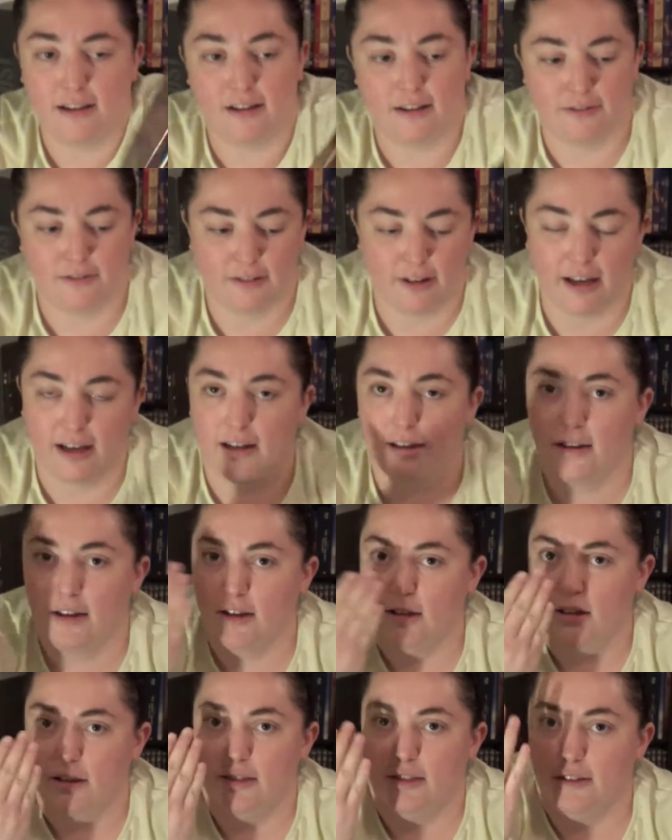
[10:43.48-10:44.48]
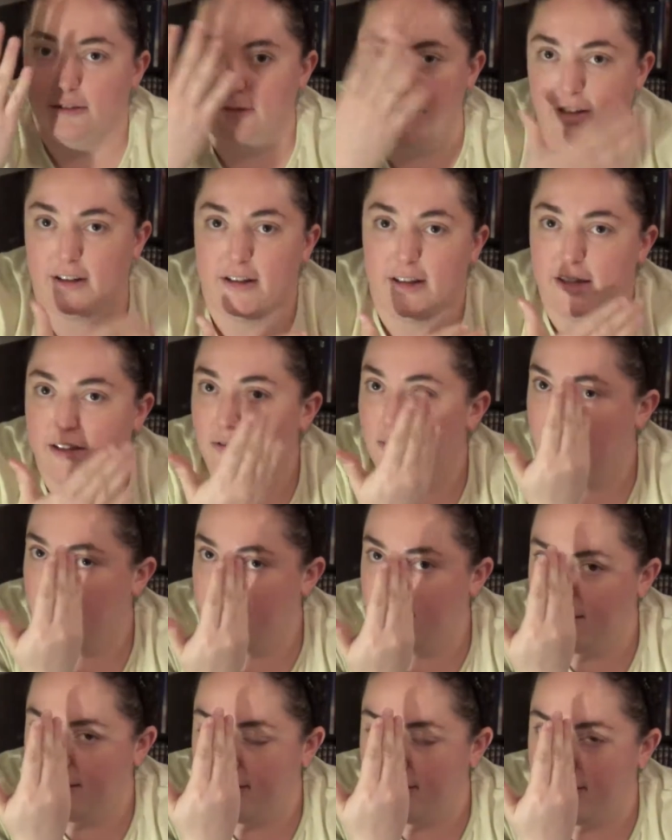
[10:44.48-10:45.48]
of like the villain
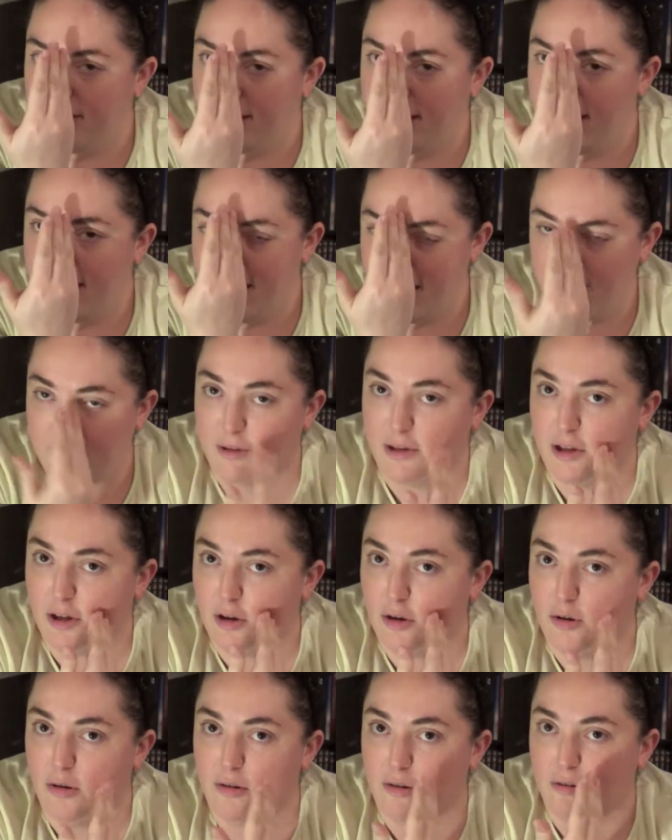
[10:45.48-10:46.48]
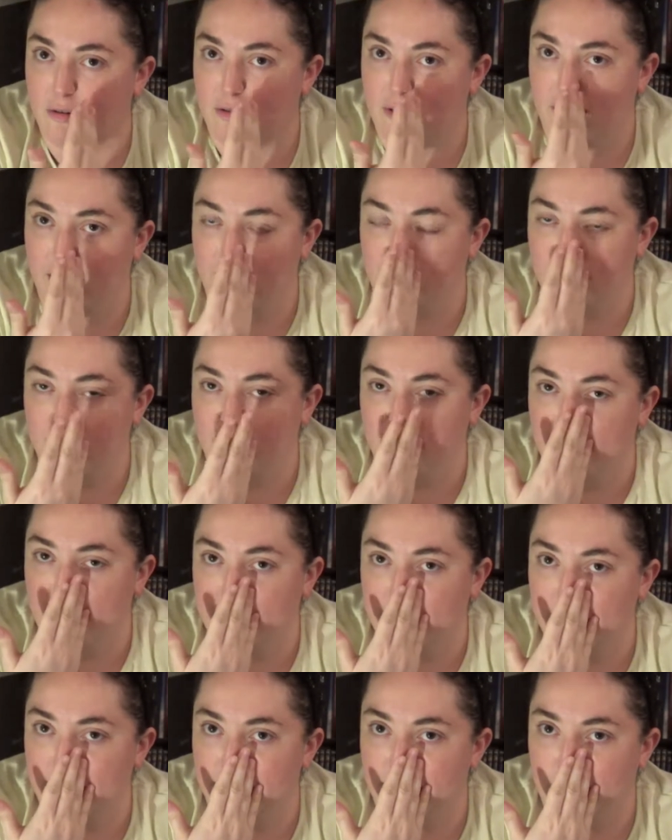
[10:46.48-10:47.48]
with the cameo like
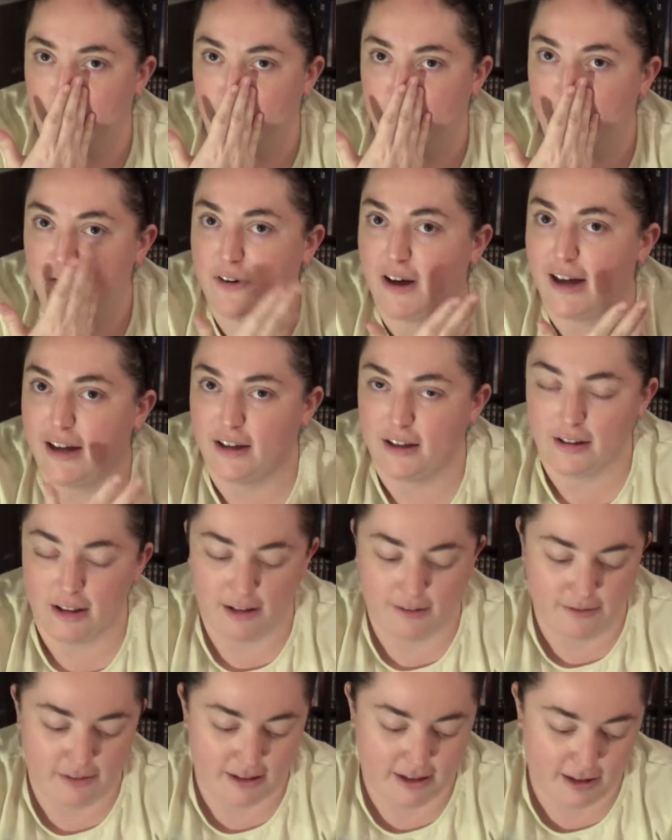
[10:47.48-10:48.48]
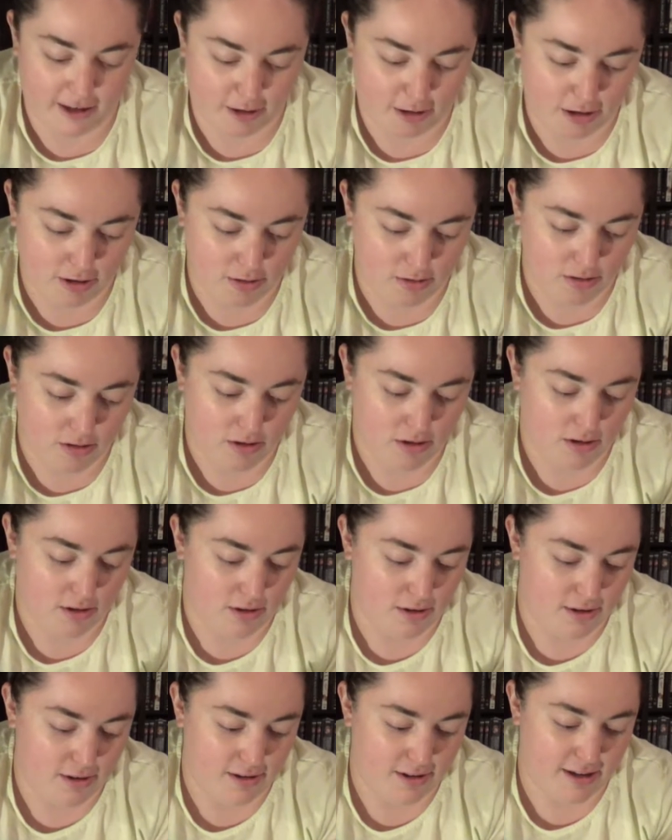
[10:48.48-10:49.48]
um, profile of the hero.
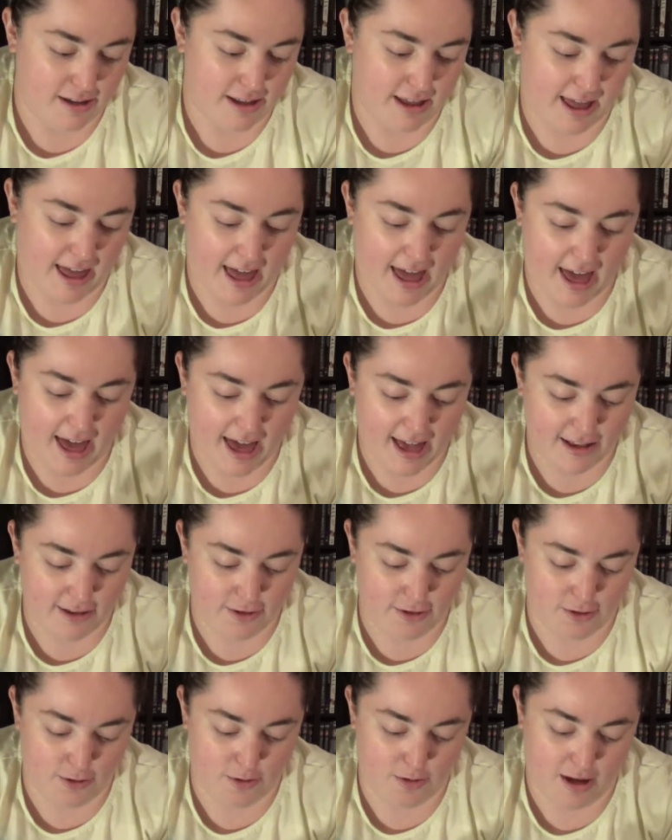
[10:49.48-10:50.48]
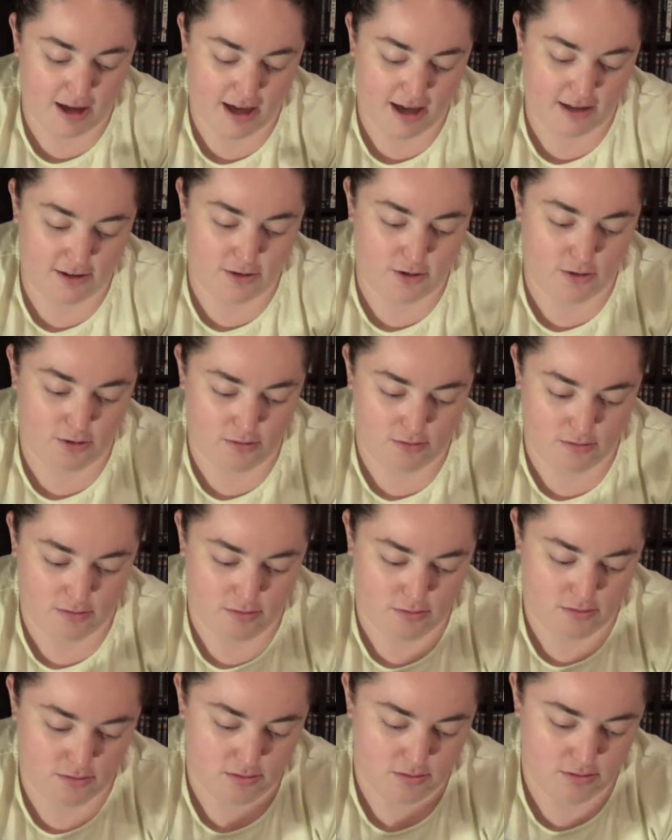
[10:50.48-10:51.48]
And I had to, had to,
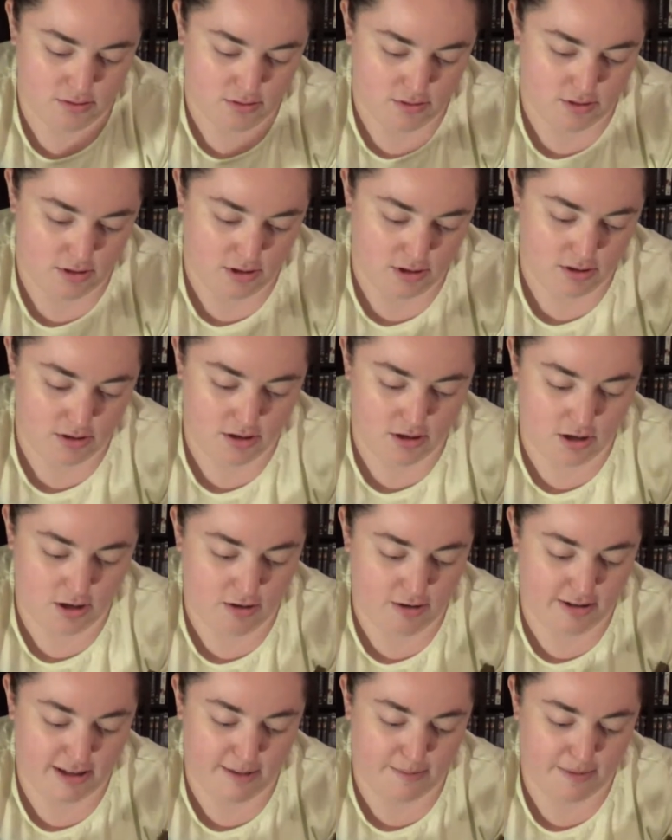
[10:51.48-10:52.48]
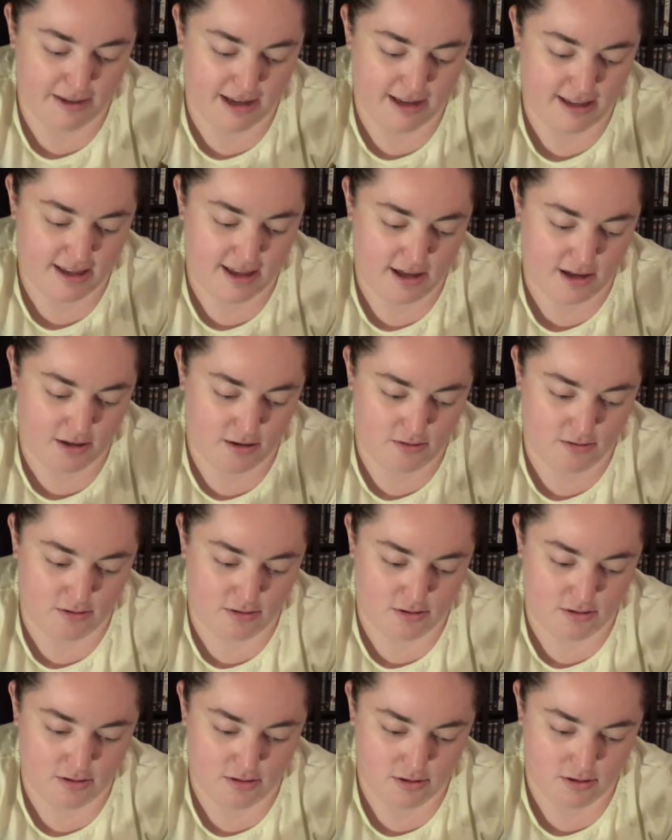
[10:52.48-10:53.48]
no, it's upside down.
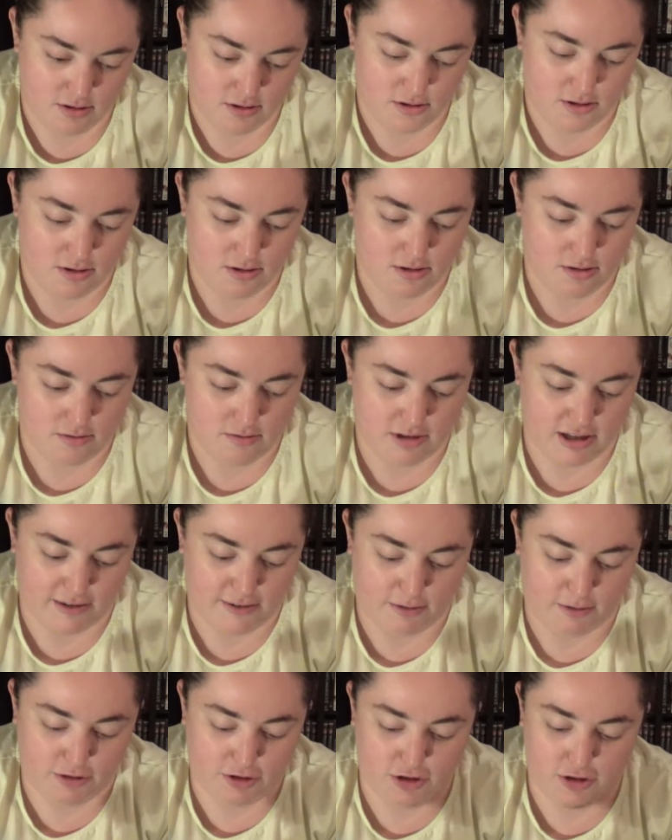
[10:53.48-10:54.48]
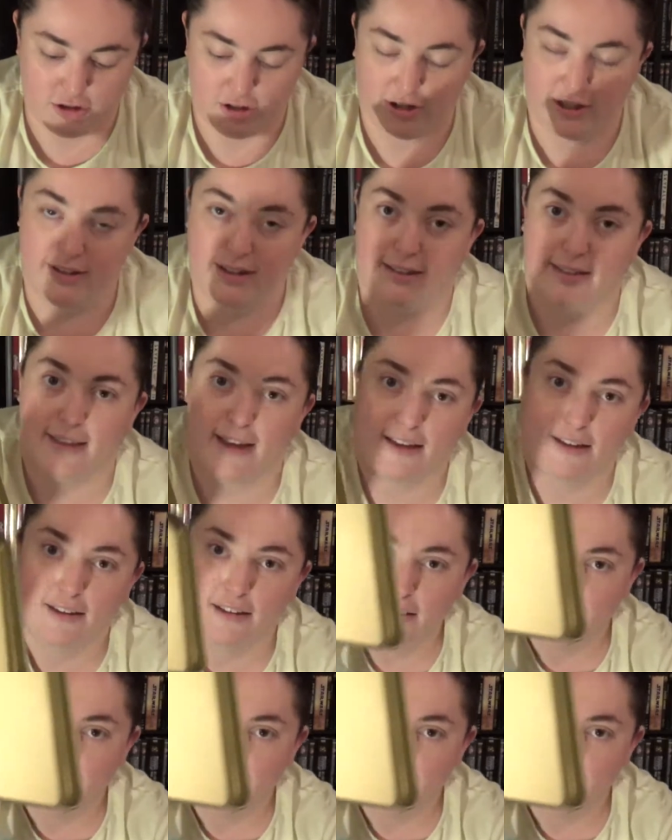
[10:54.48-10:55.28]
Whatever, we'll just show you guys like that.